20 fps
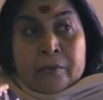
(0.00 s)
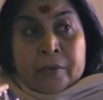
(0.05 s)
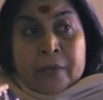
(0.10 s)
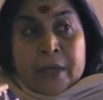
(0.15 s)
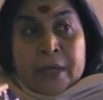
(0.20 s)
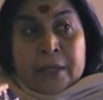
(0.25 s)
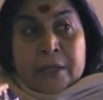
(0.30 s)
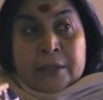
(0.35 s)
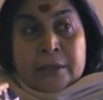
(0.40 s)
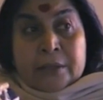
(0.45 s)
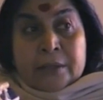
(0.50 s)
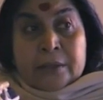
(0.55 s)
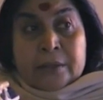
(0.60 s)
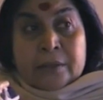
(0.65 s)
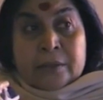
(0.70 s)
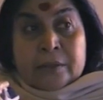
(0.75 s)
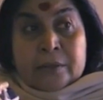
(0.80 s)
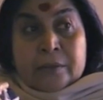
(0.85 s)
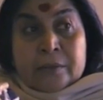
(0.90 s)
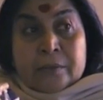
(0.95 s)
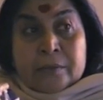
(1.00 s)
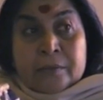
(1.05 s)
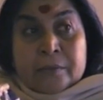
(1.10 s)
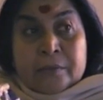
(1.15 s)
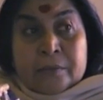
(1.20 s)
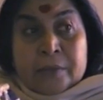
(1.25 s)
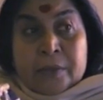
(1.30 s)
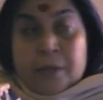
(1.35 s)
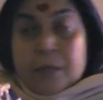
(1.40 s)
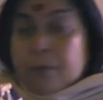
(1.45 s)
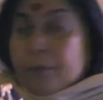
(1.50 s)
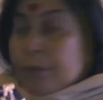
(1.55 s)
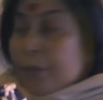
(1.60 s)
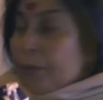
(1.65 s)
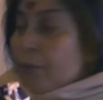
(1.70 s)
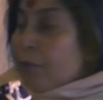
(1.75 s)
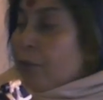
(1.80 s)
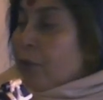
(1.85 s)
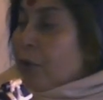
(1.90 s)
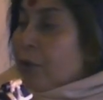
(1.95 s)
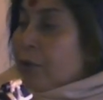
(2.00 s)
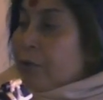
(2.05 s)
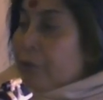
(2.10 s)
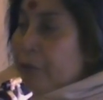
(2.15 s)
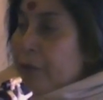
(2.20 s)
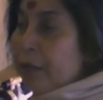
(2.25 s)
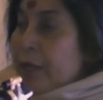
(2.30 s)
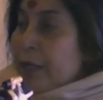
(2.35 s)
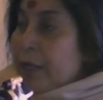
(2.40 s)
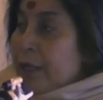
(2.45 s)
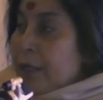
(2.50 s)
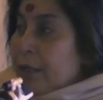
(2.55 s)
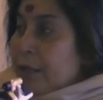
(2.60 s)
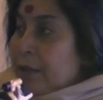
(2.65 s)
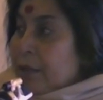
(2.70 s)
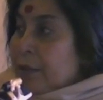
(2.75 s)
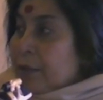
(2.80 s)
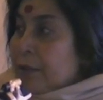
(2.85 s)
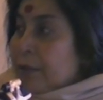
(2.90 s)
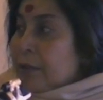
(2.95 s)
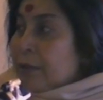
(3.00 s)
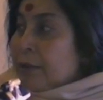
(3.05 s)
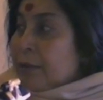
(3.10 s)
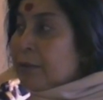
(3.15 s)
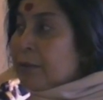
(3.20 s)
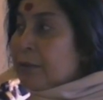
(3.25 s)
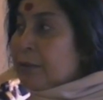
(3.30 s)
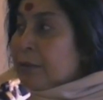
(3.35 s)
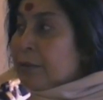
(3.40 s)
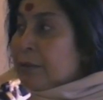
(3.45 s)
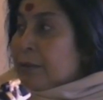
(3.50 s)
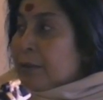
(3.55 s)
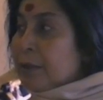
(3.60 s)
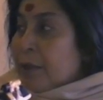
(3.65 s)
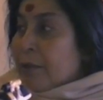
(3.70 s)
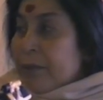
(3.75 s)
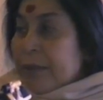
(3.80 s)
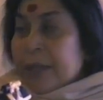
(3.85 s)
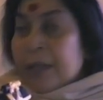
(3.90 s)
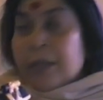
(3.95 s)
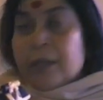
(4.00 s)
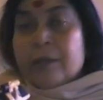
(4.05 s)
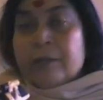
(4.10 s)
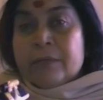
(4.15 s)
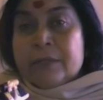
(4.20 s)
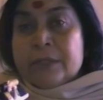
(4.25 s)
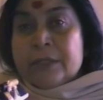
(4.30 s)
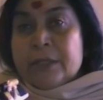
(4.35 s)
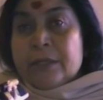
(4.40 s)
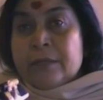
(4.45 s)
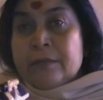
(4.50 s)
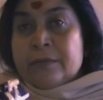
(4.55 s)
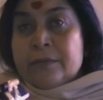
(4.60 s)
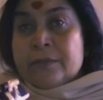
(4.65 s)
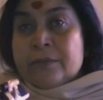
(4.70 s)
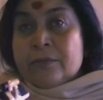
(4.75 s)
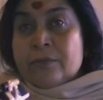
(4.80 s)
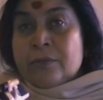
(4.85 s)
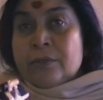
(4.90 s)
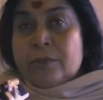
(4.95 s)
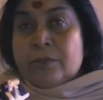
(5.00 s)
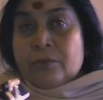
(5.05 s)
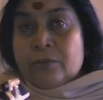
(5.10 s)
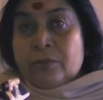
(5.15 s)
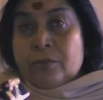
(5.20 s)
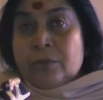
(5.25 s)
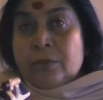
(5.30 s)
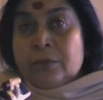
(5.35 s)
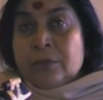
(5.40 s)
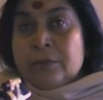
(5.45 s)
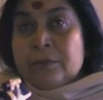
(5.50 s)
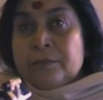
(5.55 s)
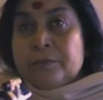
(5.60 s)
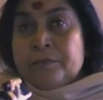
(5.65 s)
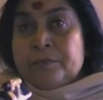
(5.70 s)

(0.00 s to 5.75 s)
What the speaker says: that if we do not really awaken ourselves to the truth,